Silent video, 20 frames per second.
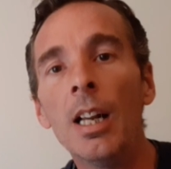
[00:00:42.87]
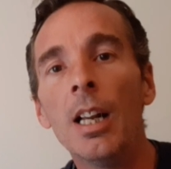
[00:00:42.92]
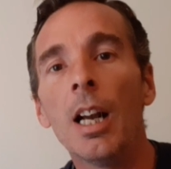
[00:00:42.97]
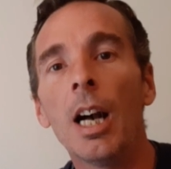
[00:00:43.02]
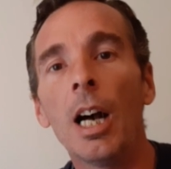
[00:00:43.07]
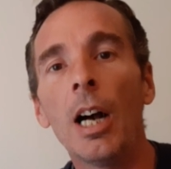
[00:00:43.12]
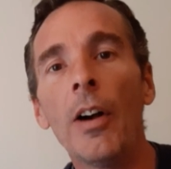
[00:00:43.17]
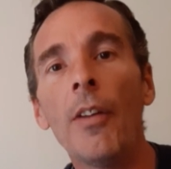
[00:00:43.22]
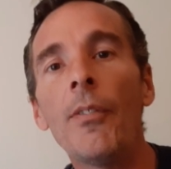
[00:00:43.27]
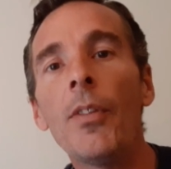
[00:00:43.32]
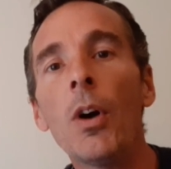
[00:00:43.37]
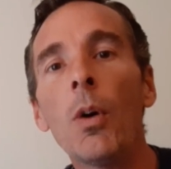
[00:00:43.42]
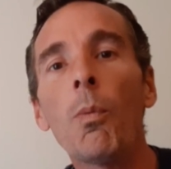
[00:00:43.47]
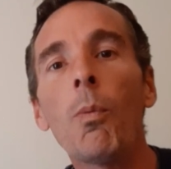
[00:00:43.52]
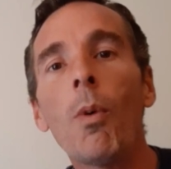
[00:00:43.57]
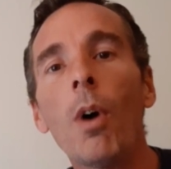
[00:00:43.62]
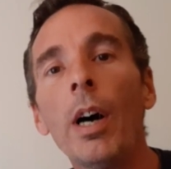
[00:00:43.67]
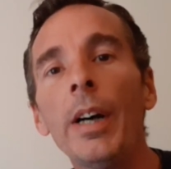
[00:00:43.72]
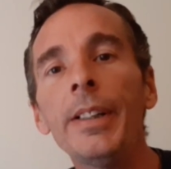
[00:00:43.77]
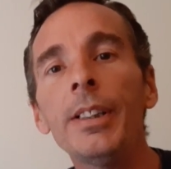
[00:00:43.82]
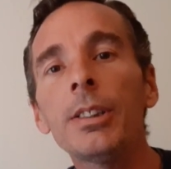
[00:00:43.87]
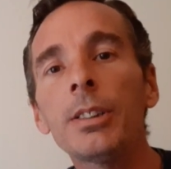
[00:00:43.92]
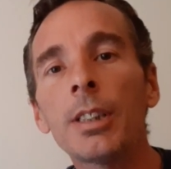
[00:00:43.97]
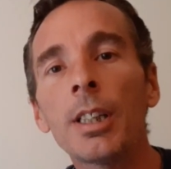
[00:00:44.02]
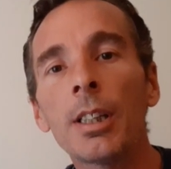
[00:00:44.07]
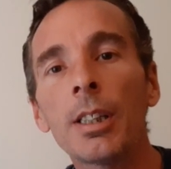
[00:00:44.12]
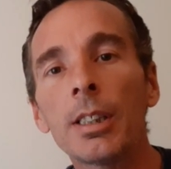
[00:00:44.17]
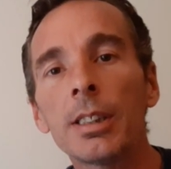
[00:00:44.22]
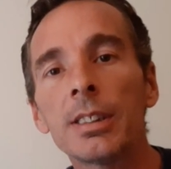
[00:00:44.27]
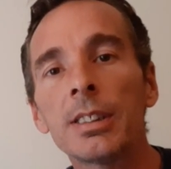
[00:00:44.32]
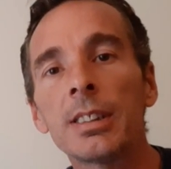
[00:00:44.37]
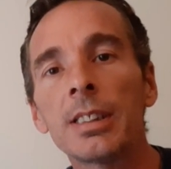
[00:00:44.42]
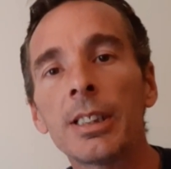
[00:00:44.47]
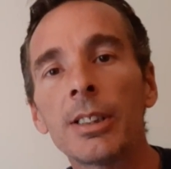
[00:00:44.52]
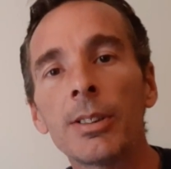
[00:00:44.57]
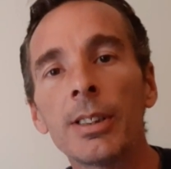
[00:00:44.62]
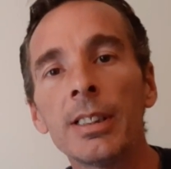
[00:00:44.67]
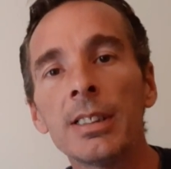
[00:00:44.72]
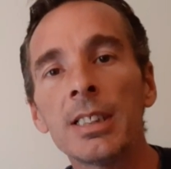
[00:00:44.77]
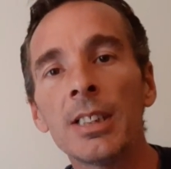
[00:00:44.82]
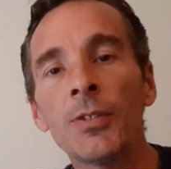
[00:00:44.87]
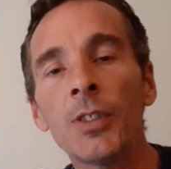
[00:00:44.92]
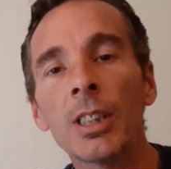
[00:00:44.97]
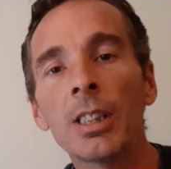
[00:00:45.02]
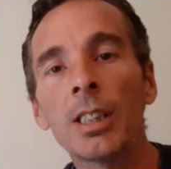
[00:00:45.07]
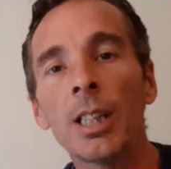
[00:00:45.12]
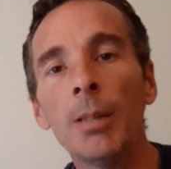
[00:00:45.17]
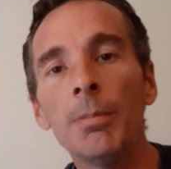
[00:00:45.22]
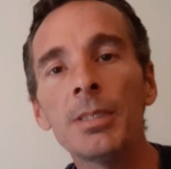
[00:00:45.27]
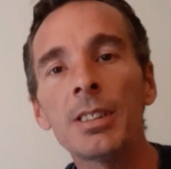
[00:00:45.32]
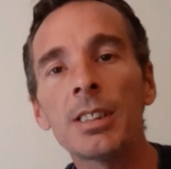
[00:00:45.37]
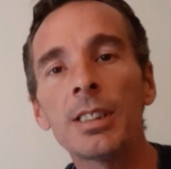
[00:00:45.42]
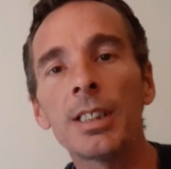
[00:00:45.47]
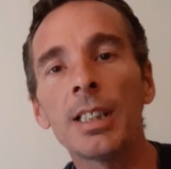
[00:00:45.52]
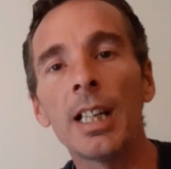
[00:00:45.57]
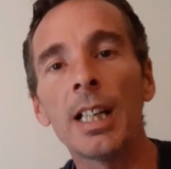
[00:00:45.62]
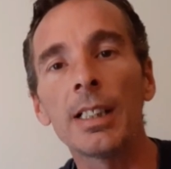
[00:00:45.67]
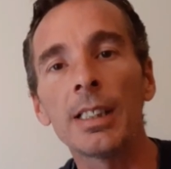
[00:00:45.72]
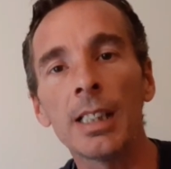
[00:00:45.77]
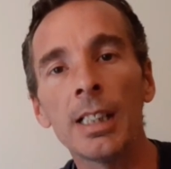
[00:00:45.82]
of the Wild Card Series if it comes to that?